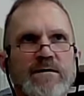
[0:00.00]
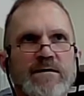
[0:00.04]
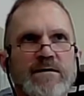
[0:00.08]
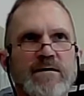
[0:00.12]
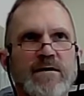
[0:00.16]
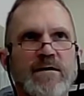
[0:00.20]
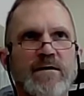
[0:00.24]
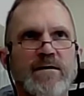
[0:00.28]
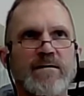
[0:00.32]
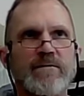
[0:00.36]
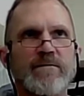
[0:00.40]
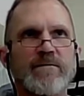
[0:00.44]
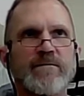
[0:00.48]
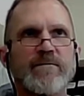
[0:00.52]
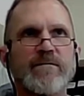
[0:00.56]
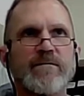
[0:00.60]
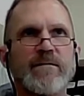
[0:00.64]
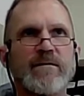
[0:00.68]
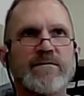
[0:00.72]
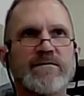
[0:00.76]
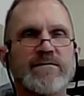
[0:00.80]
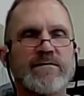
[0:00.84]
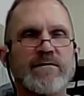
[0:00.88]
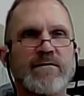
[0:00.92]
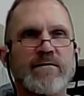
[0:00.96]
come
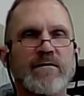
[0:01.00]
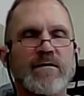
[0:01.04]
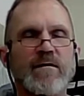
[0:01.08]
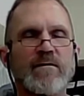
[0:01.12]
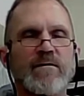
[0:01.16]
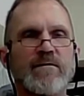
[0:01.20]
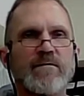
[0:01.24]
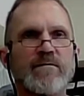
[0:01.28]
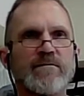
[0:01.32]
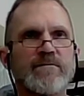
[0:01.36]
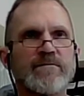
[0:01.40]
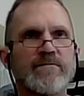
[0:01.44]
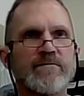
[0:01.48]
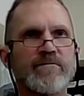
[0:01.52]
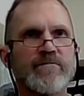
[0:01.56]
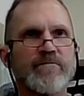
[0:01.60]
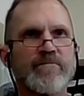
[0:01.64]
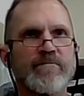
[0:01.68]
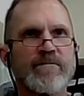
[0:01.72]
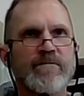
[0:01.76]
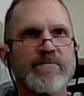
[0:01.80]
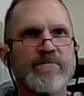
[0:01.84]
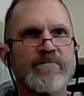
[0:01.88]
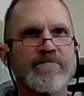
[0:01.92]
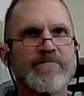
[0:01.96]
to your home,
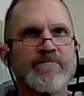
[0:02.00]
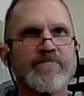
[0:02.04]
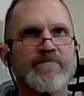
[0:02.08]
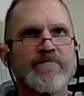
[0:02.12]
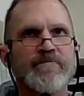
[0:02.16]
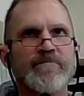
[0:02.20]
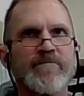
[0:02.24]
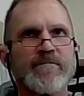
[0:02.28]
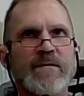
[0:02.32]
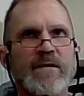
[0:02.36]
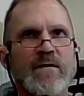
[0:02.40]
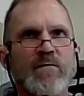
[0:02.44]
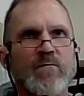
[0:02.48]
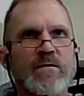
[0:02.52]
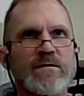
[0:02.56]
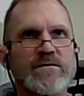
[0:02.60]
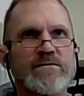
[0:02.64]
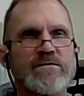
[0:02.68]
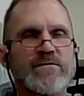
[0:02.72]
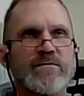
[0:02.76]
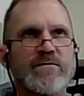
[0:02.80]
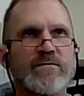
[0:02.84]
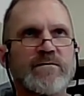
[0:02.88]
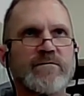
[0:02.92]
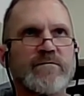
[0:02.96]
which
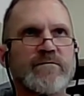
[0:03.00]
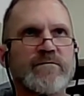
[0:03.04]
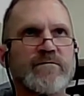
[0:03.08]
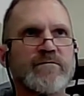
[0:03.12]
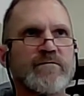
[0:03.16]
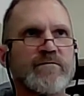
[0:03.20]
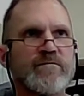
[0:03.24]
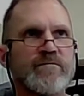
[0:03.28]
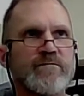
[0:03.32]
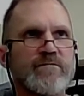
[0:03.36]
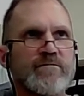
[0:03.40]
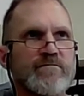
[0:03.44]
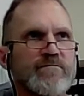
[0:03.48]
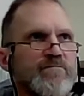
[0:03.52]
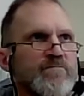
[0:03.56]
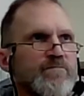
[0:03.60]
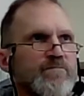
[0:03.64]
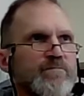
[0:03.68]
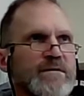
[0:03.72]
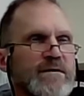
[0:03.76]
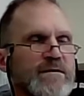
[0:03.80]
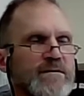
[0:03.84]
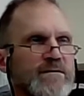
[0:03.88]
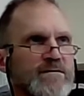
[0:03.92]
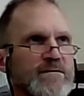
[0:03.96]
you've
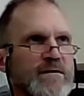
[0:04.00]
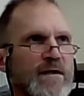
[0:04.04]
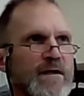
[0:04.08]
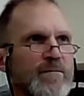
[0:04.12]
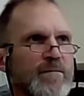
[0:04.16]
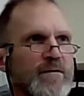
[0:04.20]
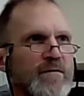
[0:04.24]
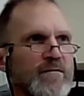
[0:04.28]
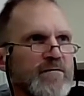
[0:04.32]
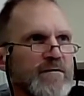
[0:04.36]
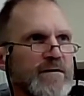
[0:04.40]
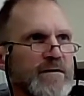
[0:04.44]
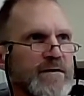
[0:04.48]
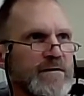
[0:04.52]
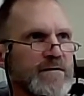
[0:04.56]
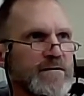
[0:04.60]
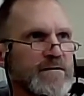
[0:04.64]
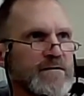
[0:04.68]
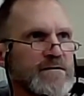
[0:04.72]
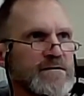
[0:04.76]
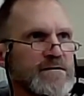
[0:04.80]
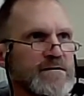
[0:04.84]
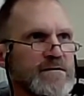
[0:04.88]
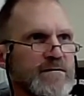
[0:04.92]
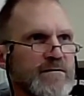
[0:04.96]
built up over
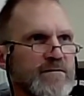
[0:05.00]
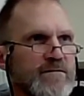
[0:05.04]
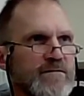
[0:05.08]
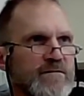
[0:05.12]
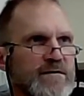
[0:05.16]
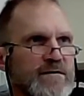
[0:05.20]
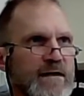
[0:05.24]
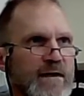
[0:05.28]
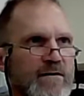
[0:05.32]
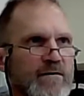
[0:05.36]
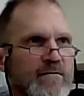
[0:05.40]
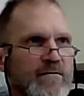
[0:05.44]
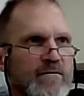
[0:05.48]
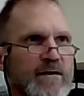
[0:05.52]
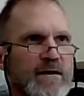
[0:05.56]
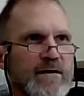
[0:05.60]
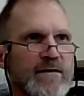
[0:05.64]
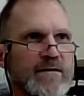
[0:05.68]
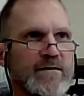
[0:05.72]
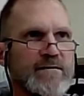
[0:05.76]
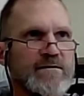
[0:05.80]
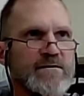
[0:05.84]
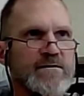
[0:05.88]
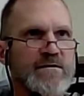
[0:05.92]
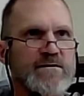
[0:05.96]
years and
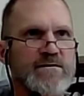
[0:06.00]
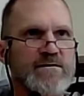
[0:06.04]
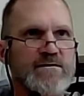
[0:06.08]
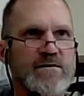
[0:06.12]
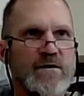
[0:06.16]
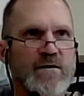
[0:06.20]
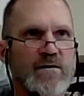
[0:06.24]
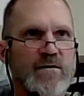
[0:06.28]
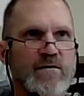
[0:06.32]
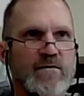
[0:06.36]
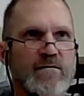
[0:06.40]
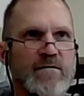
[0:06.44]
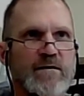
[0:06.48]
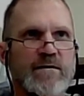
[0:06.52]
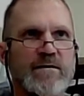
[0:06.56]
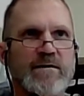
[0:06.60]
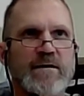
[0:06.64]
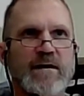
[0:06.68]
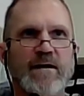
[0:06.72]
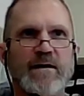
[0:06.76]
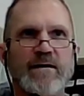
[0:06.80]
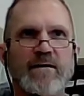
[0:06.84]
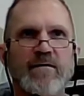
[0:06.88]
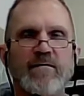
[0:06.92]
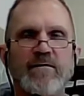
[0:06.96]
decorated just so and
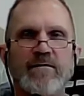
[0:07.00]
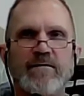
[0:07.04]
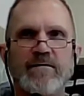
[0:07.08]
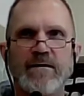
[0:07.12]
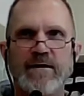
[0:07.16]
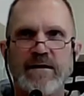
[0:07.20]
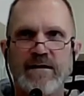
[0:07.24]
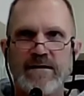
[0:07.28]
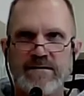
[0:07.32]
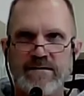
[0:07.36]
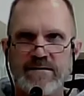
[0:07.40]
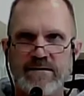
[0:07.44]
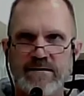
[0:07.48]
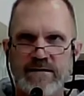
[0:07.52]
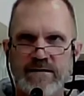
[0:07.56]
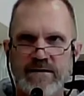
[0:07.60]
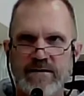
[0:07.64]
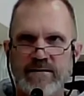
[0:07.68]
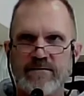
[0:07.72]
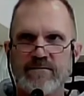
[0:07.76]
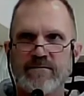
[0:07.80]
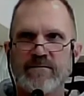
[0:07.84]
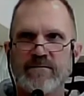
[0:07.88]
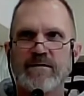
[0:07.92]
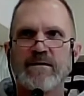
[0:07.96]
got it all nice and
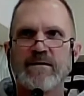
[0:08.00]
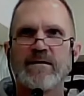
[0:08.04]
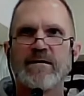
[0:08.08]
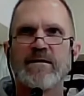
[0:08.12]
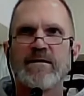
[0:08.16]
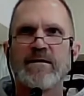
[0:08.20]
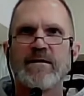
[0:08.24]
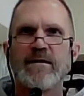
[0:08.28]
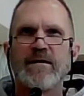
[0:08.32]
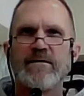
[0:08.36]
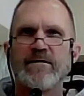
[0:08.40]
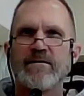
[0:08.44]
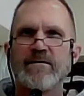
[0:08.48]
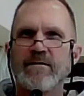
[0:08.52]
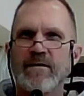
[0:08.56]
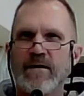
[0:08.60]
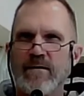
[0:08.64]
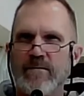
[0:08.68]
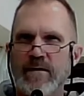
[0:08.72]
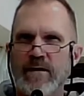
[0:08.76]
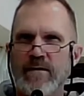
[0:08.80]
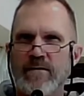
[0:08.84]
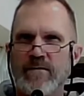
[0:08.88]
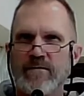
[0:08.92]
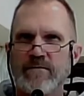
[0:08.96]
neat. And you come
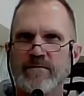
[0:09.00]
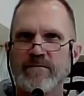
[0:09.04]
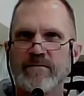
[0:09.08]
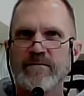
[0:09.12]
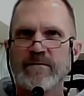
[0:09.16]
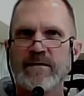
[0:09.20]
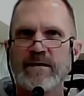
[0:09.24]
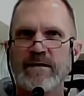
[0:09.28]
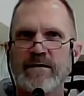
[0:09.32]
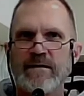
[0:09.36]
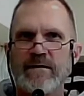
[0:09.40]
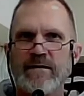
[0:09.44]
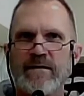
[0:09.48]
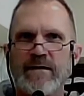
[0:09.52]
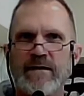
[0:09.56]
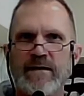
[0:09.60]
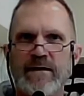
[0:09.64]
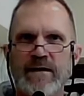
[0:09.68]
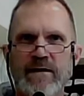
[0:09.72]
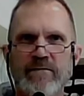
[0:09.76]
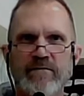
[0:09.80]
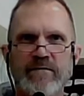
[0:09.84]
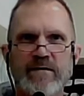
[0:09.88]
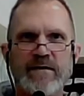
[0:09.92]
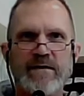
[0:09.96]
home and
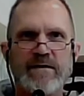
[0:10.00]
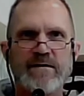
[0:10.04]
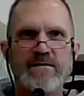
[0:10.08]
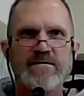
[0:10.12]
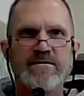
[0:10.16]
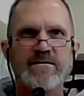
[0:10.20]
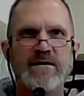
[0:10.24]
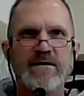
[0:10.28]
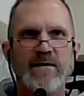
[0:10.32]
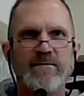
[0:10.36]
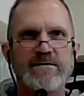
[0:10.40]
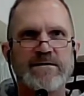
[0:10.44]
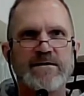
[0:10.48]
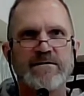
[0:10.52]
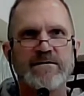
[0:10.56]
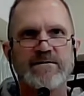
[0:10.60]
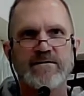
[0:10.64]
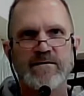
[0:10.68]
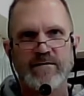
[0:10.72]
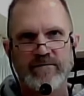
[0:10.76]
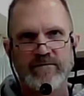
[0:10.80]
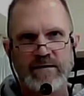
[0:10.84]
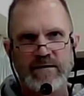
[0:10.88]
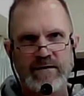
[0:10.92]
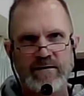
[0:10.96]
everything's
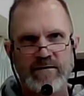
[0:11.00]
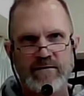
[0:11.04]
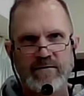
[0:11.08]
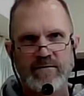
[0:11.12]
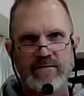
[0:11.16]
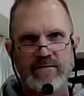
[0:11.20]
topsy-turvy.